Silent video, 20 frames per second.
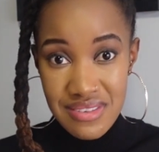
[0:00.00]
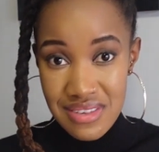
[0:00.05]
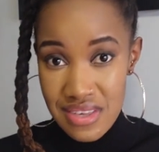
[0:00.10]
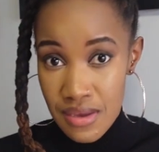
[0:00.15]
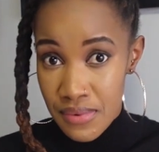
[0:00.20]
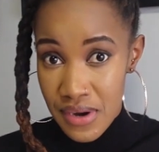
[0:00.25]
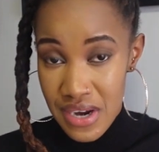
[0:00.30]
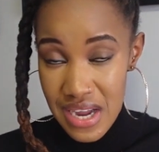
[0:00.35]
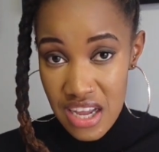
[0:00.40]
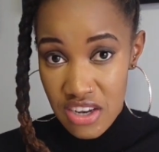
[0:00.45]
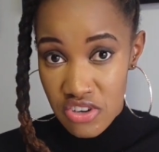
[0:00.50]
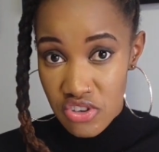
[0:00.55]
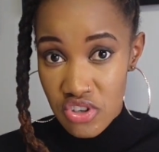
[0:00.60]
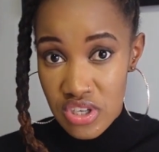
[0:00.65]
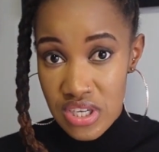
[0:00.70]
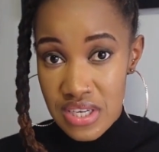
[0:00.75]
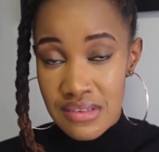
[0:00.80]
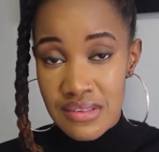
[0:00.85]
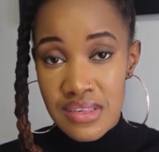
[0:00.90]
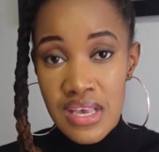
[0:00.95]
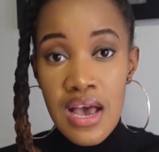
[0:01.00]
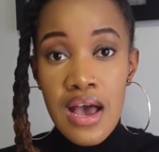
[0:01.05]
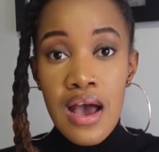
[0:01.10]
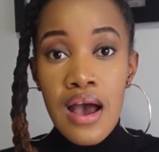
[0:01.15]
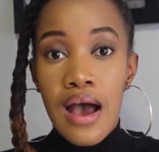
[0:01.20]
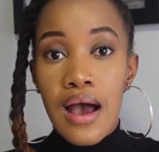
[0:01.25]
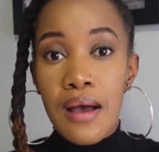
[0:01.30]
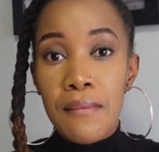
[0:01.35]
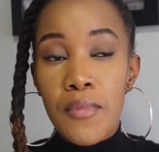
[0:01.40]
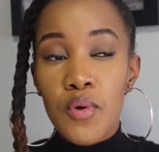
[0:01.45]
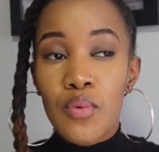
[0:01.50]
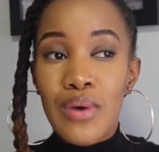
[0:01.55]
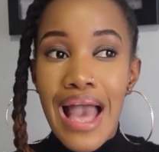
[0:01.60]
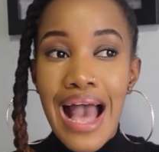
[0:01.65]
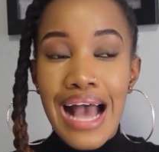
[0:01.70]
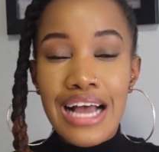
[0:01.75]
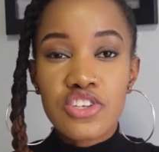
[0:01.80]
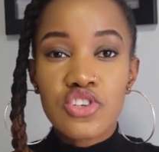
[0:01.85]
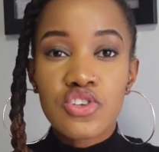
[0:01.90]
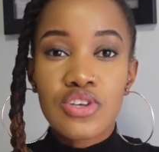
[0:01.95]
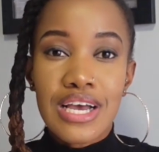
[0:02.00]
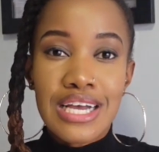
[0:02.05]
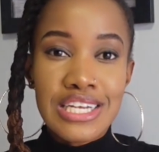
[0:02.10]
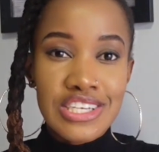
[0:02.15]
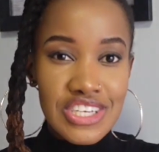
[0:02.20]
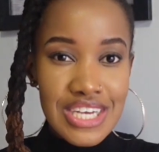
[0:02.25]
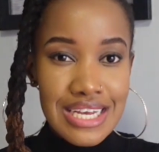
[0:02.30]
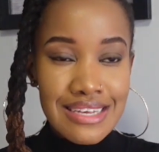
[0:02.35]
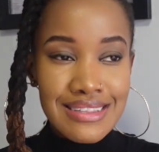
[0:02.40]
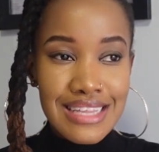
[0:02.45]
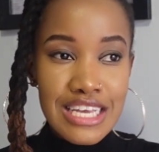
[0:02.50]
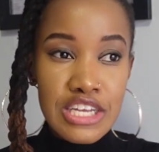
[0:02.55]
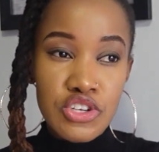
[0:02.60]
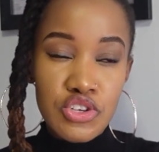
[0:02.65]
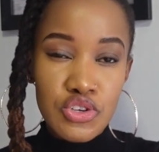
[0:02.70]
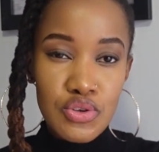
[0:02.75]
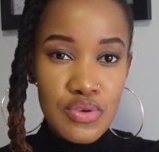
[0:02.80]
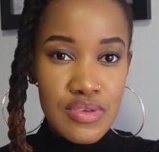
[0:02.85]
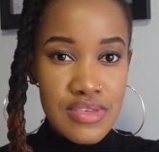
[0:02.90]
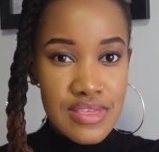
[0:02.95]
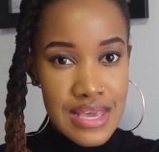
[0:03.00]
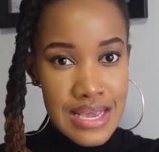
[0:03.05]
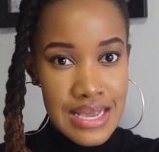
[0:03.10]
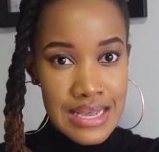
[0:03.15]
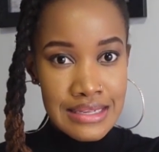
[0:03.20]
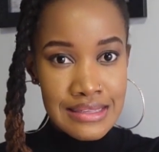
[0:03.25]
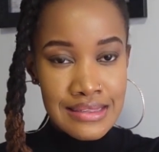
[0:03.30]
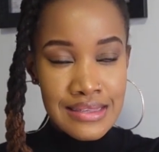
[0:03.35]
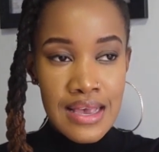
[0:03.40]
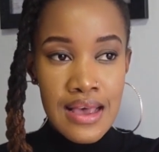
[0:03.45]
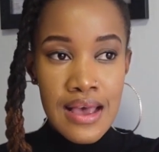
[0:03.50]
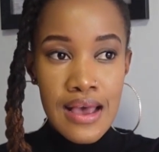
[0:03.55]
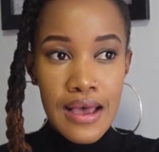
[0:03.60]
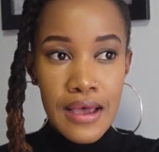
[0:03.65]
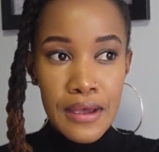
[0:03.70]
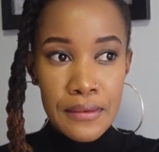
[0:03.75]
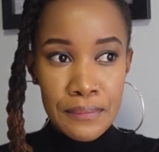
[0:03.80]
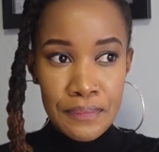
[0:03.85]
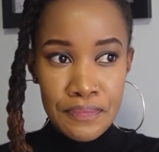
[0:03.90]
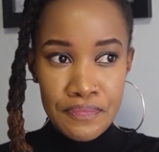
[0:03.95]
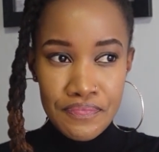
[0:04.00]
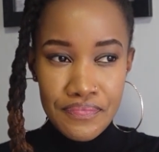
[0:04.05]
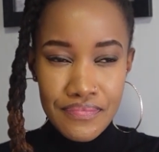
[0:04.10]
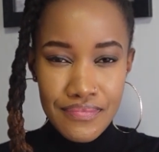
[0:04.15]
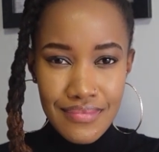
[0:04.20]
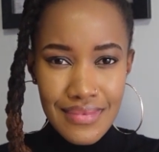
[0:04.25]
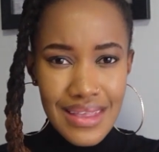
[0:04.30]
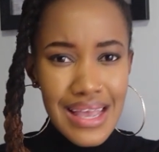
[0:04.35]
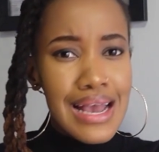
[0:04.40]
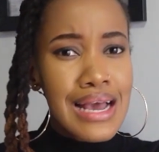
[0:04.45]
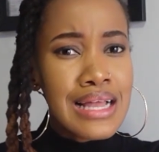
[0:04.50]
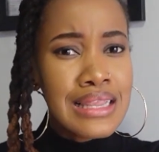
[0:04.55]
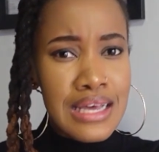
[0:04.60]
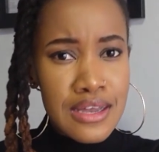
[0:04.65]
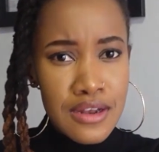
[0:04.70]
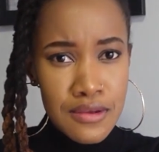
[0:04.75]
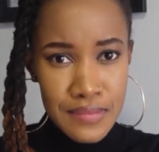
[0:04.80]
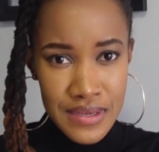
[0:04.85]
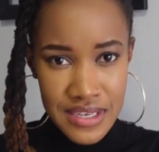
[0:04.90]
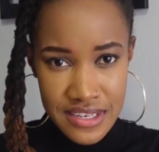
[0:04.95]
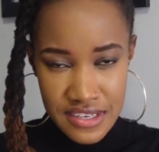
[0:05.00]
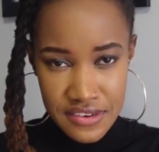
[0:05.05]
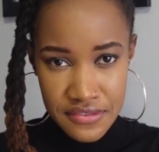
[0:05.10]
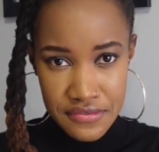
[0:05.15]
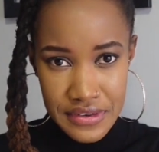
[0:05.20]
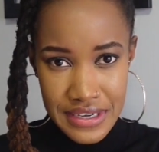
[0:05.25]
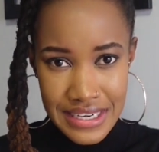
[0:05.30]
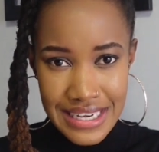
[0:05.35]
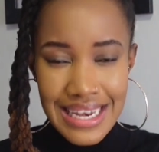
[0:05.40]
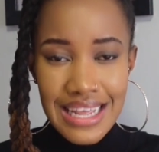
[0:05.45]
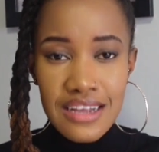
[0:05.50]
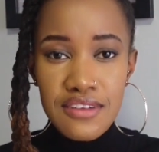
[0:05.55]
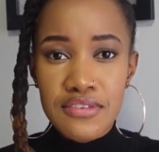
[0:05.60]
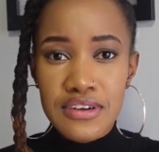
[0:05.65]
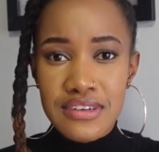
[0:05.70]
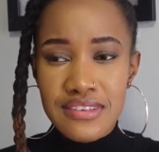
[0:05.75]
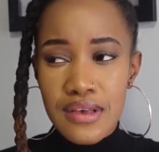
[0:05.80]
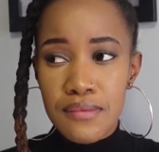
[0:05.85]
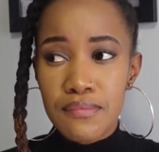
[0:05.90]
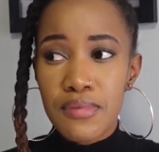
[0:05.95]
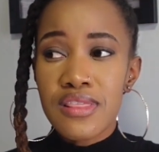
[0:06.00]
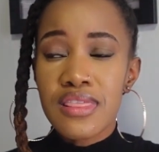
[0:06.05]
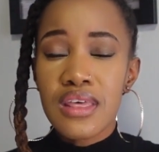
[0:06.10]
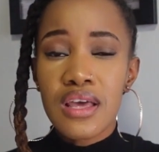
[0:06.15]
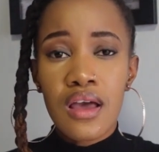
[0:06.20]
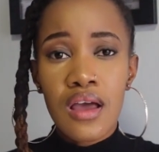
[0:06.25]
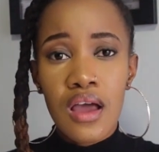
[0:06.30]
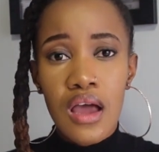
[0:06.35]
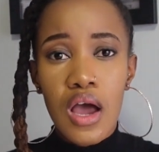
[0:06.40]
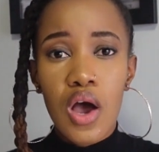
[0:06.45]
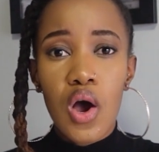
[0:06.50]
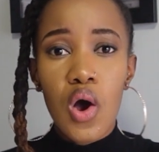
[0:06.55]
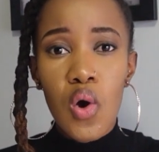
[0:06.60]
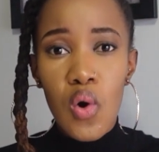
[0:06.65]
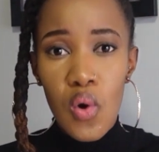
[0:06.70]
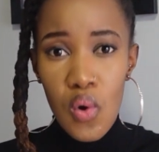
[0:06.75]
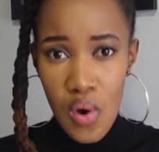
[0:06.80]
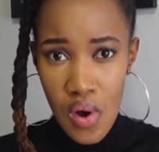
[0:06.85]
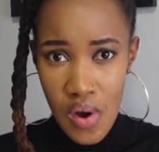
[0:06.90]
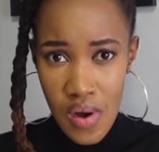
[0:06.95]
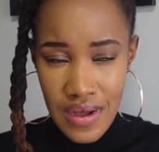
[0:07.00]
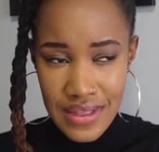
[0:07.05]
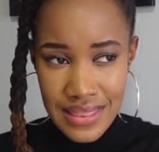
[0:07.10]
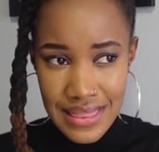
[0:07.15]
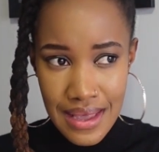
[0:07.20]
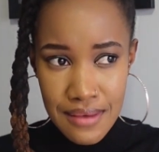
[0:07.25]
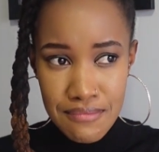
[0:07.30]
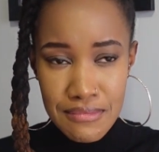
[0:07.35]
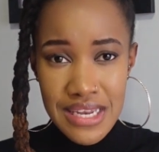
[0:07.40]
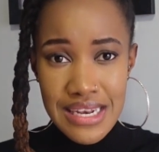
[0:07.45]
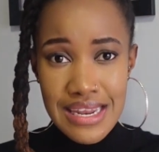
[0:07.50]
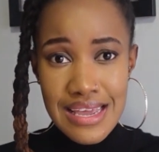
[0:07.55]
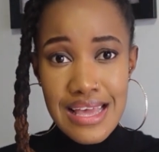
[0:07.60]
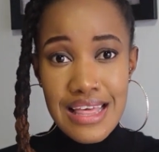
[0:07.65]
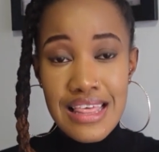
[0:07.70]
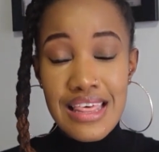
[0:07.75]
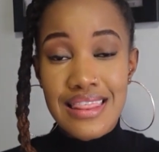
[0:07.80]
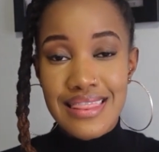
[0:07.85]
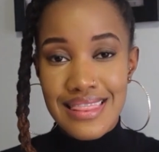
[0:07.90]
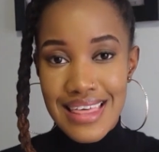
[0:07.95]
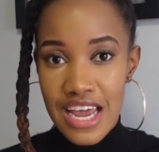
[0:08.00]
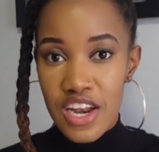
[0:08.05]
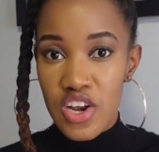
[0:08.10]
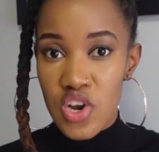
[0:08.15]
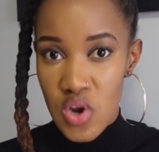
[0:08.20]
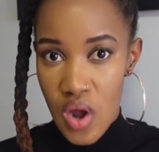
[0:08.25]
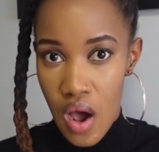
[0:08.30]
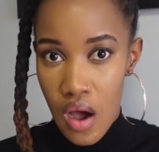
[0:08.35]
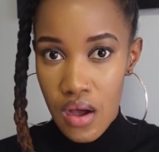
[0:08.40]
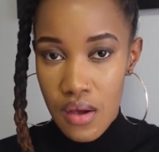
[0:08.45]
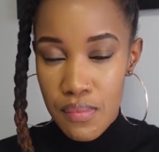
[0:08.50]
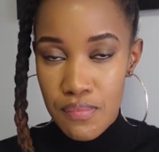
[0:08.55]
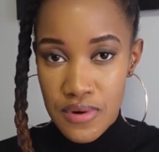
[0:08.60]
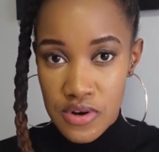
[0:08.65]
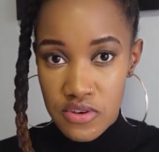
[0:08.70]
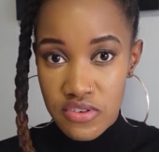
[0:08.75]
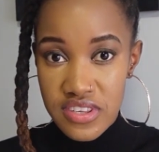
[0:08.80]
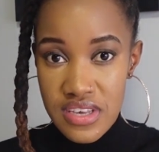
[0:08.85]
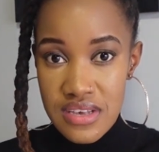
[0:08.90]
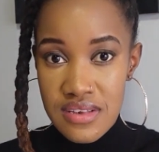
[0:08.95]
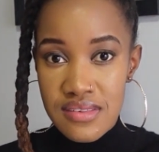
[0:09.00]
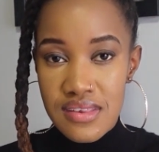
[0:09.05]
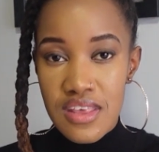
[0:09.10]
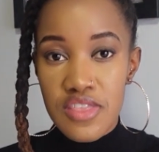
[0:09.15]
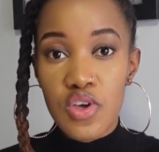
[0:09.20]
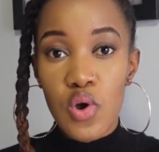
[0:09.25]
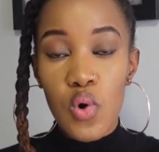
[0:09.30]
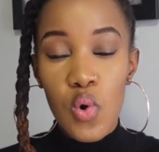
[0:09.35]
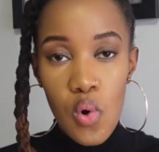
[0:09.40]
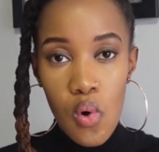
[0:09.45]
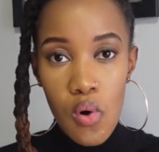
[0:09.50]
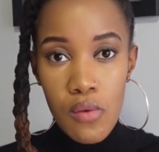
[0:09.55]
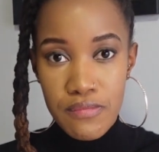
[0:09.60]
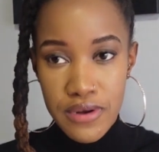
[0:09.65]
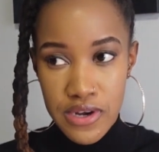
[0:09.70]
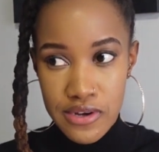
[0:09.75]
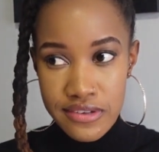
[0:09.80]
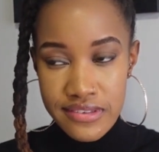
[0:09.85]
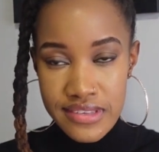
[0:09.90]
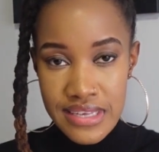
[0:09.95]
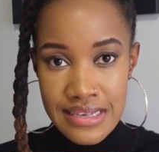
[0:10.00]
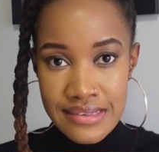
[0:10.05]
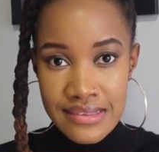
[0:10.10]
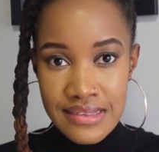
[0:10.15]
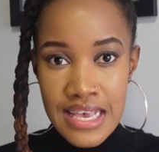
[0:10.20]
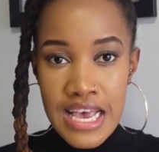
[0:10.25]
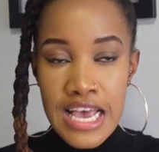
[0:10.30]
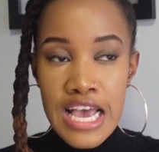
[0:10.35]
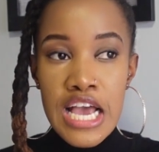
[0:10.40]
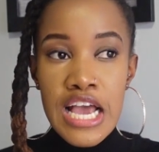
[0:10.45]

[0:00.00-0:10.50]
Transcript: in separate countries, we had to adjust and do things a little bit different. Like for example, the Go Kokota, meaning that knock process, the call process.